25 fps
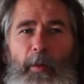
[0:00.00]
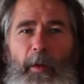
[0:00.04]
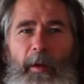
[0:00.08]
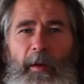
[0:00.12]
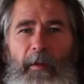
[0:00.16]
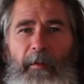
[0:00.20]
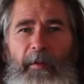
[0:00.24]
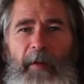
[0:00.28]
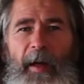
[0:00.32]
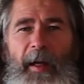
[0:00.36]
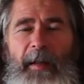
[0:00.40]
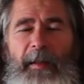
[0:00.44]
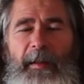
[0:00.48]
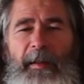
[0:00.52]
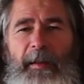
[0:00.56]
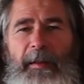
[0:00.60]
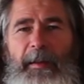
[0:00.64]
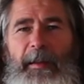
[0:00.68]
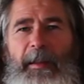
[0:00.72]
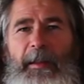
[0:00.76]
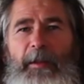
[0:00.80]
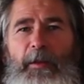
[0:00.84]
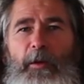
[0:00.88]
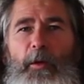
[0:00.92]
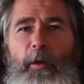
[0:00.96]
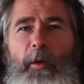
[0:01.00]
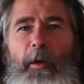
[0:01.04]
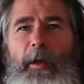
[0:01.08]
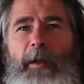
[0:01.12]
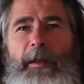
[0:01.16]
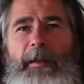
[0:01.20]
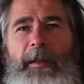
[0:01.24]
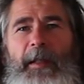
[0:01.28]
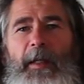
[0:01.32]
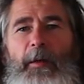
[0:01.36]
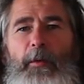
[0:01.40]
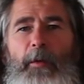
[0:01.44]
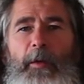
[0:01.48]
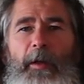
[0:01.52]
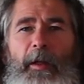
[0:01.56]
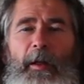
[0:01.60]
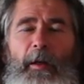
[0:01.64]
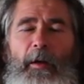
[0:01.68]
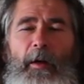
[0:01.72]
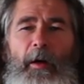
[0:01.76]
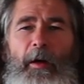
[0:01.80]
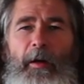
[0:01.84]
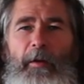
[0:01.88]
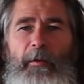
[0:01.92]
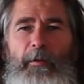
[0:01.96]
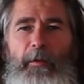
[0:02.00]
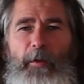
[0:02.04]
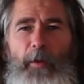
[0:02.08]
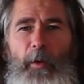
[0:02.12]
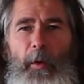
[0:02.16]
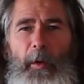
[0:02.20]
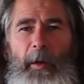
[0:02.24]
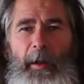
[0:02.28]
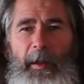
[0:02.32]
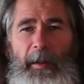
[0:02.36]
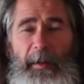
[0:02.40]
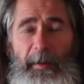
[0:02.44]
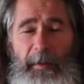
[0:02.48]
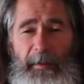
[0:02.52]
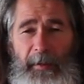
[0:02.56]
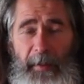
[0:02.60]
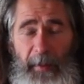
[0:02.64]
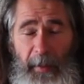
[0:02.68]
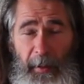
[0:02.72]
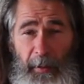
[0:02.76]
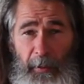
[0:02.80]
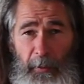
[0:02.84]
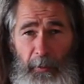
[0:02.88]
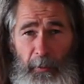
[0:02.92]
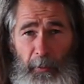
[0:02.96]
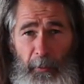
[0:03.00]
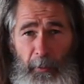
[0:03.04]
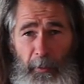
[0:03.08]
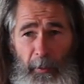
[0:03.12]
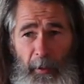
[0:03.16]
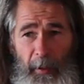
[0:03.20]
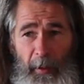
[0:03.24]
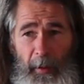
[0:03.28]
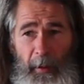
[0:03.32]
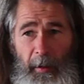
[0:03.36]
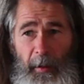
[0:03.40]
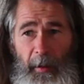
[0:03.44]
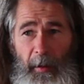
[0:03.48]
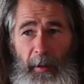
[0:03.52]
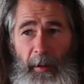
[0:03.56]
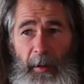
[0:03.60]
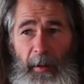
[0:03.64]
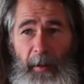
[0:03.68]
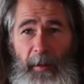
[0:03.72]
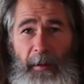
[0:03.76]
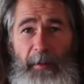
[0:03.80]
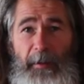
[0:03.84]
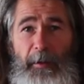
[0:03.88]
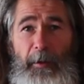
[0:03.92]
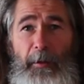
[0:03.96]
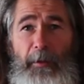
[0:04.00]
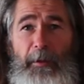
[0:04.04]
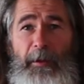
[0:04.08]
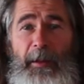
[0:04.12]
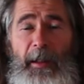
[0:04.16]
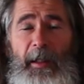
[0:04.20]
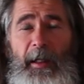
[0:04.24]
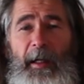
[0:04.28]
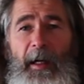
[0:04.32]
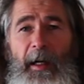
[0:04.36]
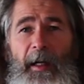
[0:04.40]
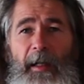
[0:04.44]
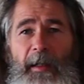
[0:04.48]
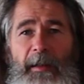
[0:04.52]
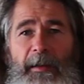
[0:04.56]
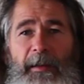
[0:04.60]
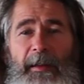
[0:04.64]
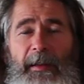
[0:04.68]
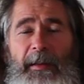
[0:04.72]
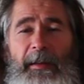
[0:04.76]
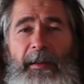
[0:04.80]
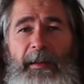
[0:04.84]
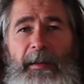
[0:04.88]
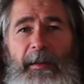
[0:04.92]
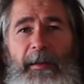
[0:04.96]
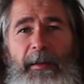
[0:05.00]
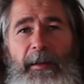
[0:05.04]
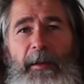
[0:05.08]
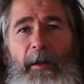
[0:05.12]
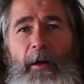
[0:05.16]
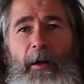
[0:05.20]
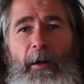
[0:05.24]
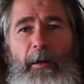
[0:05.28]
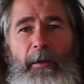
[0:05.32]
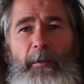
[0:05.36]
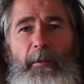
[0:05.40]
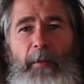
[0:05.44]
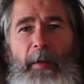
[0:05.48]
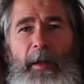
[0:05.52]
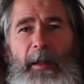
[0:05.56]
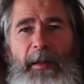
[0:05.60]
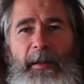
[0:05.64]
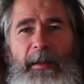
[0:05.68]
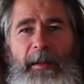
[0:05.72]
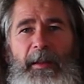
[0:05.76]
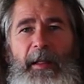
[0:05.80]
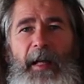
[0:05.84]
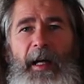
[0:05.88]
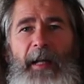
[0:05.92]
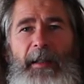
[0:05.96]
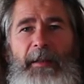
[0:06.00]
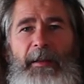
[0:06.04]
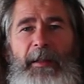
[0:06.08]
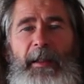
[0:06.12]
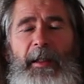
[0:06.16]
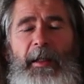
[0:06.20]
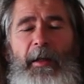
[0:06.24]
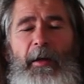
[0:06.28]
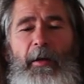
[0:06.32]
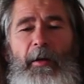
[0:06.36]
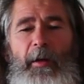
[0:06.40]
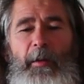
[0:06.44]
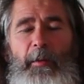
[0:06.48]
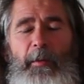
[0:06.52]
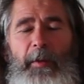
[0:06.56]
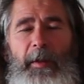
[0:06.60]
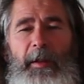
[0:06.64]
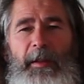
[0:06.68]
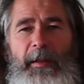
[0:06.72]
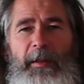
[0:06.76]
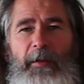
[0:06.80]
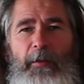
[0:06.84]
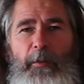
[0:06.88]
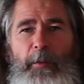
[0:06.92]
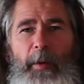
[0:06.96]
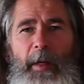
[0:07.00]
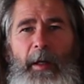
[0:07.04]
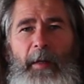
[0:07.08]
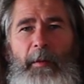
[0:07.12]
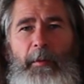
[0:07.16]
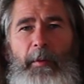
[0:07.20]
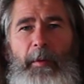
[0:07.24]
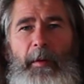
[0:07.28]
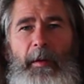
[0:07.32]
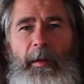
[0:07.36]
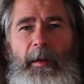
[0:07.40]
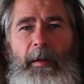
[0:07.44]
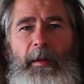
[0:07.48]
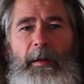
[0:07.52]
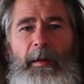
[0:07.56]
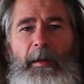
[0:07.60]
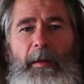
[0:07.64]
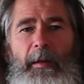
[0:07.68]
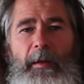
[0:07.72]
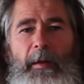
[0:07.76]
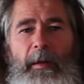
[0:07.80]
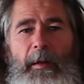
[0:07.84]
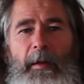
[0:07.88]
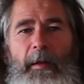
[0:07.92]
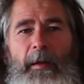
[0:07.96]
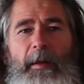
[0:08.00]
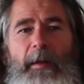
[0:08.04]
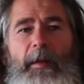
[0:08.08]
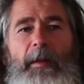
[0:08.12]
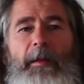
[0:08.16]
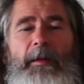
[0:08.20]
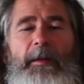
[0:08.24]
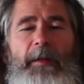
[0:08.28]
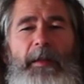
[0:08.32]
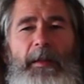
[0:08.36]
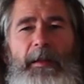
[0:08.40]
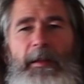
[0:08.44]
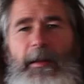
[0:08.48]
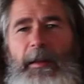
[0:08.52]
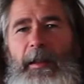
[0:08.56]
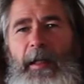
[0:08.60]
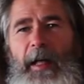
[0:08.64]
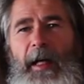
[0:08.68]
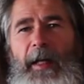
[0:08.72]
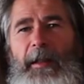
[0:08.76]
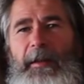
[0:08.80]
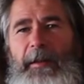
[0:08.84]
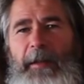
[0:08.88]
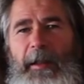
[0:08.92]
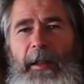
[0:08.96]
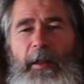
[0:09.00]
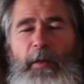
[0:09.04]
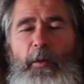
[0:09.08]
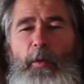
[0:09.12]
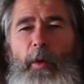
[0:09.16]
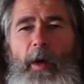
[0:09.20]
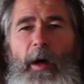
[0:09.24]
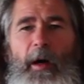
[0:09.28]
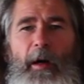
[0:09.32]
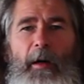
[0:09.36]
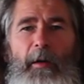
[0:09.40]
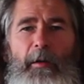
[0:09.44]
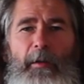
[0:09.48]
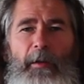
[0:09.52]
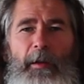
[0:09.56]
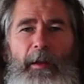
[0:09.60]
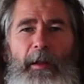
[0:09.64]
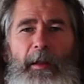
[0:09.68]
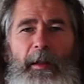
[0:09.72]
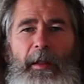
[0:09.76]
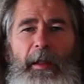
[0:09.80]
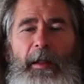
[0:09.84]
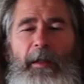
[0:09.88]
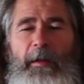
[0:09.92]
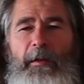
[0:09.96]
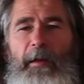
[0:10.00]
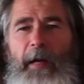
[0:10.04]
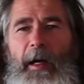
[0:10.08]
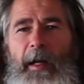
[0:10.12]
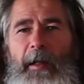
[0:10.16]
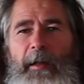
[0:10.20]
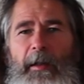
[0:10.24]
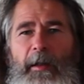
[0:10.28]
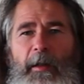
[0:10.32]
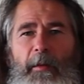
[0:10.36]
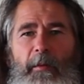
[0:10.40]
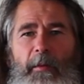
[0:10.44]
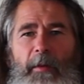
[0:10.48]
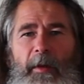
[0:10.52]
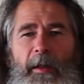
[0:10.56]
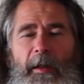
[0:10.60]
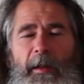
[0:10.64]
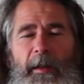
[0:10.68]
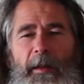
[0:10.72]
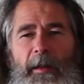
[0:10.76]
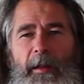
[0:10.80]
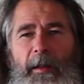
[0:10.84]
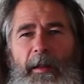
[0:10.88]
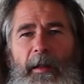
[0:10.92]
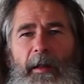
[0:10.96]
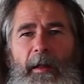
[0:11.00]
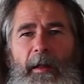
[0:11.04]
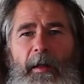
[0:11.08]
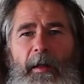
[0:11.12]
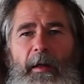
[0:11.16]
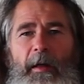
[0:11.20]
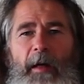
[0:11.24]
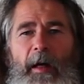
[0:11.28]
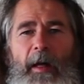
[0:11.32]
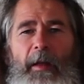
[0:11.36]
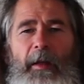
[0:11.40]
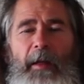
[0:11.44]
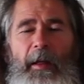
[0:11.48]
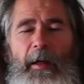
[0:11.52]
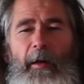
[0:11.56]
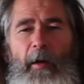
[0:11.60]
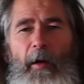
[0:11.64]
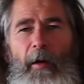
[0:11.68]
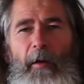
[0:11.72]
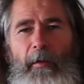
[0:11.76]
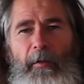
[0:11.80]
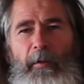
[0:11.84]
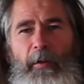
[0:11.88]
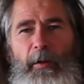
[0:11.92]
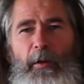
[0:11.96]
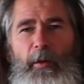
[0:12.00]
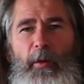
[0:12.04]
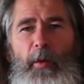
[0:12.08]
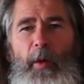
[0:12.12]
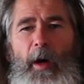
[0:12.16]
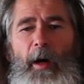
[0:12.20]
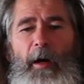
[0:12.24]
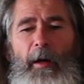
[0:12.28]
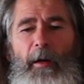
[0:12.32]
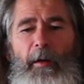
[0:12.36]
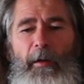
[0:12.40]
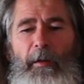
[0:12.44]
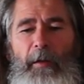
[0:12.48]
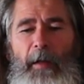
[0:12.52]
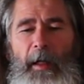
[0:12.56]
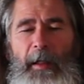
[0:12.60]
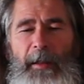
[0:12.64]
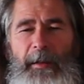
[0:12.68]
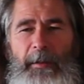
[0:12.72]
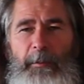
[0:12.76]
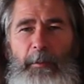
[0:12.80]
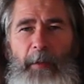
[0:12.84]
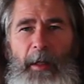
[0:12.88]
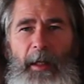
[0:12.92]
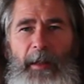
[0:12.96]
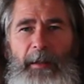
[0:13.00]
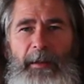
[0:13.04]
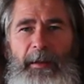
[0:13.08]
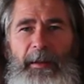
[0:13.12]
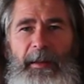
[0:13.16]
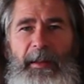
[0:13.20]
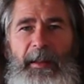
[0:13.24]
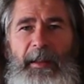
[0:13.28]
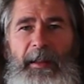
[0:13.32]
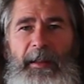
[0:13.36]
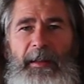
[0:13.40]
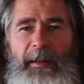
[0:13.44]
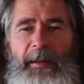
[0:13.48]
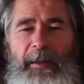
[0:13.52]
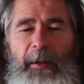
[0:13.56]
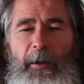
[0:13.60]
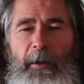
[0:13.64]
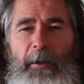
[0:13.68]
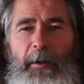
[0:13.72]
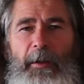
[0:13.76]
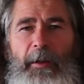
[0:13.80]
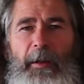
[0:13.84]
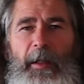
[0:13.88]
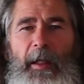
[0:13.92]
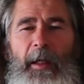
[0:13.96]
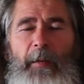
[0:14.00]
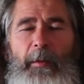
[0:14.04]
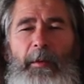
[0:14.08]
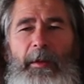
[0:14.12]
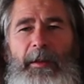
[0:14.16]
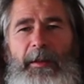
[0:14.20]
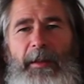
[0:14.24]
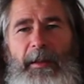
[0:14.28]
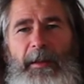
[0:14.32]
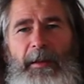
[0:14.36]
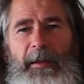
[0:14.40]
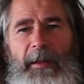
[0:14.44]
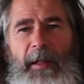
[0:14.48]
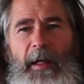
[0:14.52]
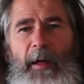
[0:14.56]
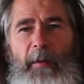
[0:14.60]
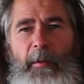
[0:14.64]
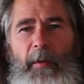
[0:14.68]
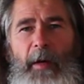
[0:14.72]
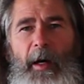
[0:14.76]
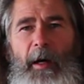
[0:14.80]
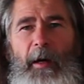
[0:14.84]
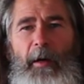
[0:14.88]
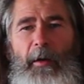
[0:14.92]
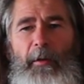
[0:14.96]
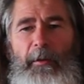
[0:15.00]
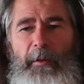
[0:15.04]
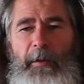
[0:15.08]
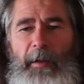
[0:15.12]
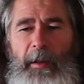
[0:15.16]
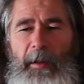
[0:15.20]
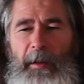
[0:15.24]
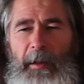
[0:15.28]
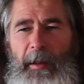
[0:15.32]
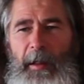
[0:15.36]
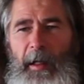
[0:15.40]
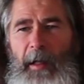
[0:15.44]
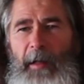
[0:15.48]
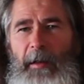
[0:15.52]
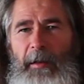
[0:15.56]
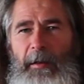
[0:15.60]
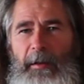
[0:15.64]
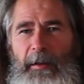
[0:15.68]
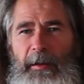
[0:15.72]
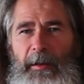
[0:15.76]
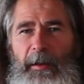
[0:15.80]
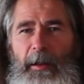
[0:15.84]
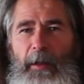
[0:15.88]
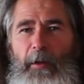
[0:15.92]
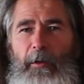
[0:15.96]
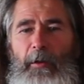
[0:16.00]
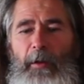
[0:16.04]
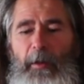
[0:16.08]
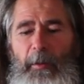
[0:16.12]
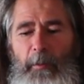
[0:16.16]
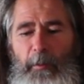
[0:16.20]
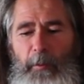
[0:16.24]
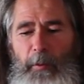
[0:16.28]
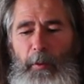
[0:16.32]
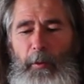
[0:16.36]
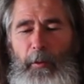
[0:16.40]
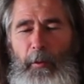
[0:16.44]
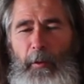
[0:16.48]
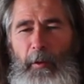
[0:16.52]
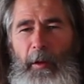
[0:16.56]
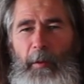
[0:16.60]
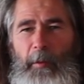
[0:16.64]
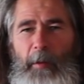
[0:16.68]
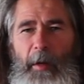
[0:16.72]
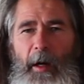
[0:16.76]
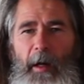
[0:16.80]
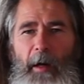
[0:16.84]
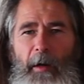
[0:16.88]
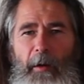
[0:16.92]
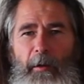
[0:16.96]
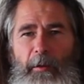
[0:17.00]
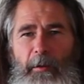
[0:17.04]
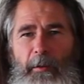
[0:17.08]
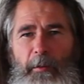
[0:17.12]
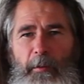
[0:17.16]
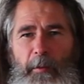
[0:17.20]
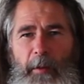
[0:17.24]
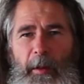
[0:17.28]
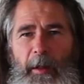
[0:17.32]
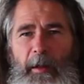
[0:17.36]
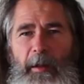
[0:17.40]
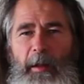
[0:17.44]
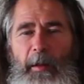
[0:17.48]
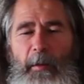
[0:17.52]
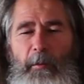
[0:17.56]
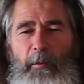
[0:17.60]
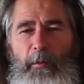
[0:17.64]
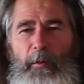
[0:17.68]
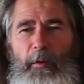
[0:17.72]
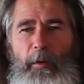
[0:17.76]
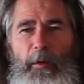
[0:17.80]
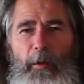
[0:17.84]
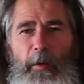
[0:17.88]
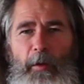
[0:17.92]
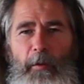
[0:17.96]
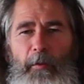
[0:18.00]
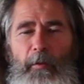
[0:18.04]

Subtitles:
with the fantasy drawings, and with a lot of drawings that I do, is usually I just start by scratching on a piece of paper, just scratching wildly and randomly, and then after a while I might see certain images come out, and then I slowly pull them out, bring them to the